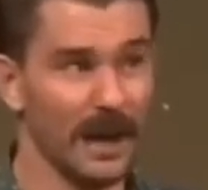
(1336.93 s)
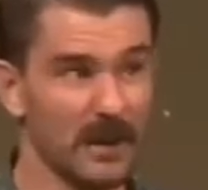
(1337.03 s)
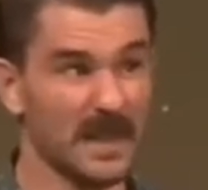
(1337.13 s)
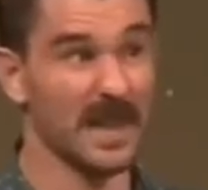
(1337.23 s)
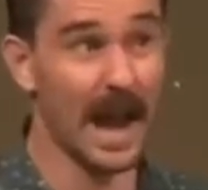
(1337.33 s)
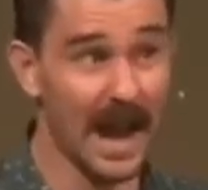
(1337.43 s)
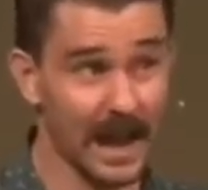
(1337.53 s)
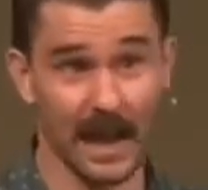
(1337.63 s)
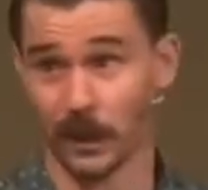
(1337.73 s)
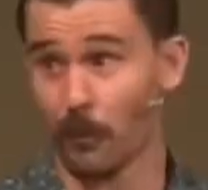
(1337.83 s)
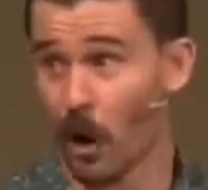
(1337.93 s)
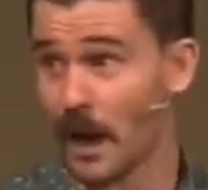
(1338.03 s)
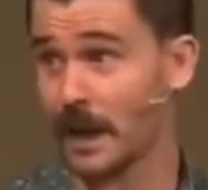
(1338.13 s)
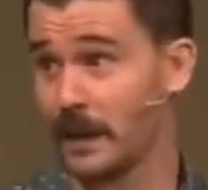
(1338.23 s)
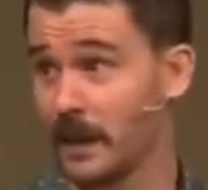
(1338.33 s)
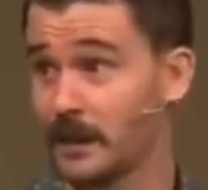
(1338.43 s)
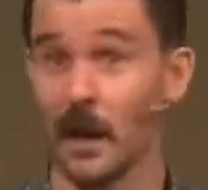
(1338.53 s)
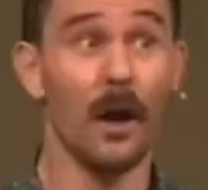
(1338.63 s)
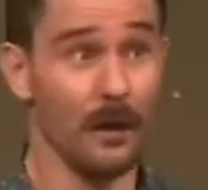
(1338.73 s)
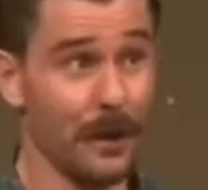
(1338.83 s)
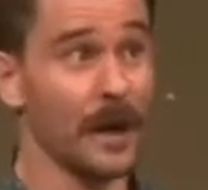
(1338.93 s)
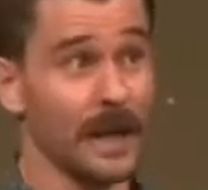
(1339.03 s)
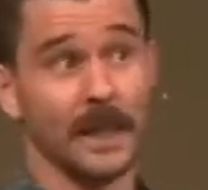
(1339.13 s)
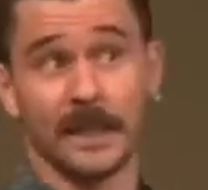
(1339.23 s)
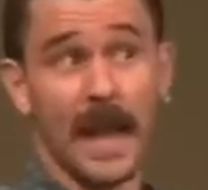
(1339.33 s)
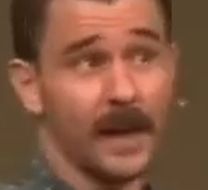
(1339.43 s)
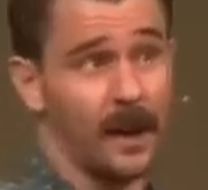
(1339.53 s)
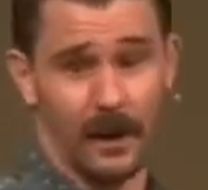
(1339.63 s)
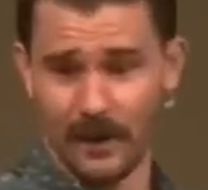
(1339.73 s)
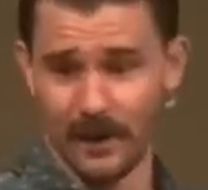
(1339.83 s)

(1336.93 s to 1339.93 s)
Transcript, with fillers: even today, as I'm writing this, 30 years later.